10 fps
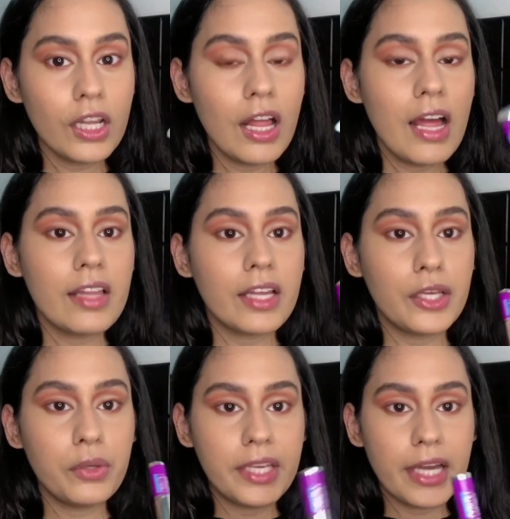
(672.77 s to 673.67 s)
that you
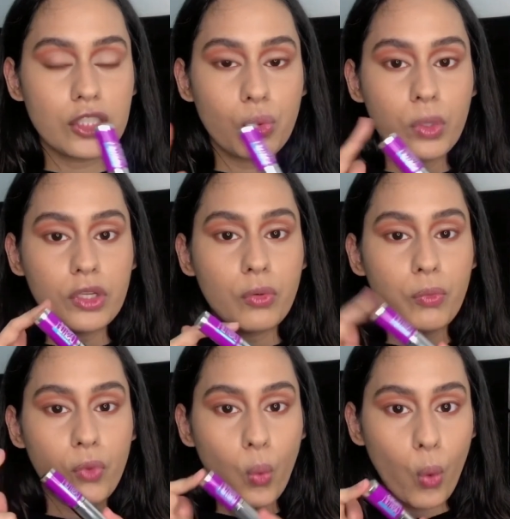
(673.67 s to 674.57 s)
get with a
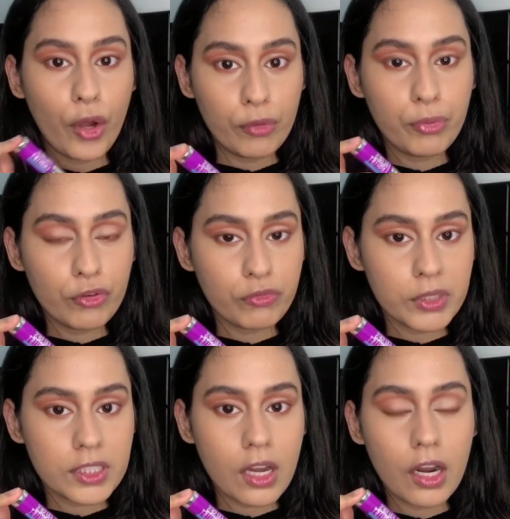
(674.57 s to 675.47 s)
waterproof
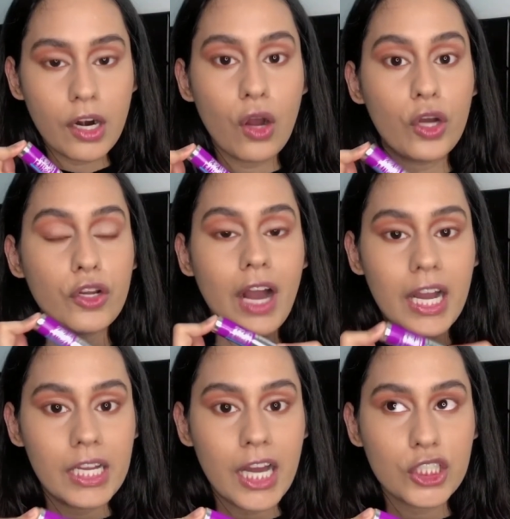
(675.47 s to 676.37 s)
mascara on your
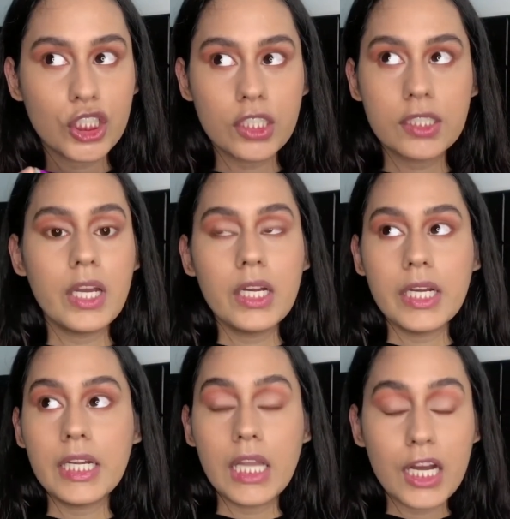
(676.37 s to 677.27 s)
eyelashes, it
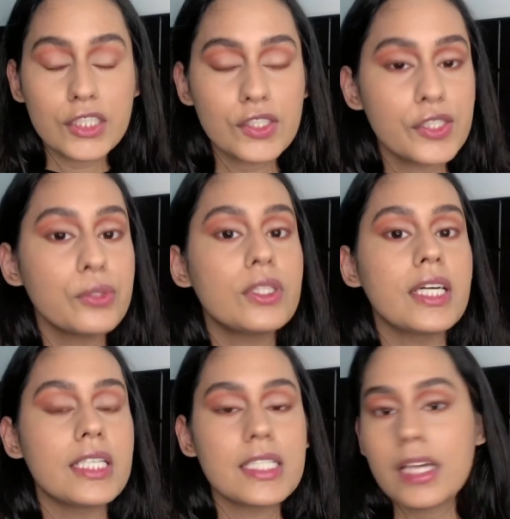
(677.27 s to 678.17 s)
lasts you the
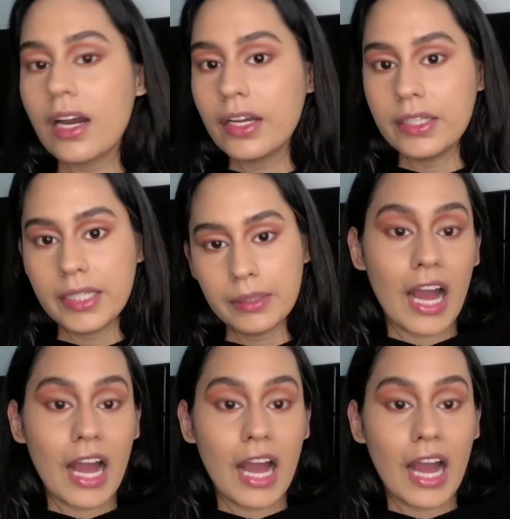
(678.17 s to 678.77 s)
entire day.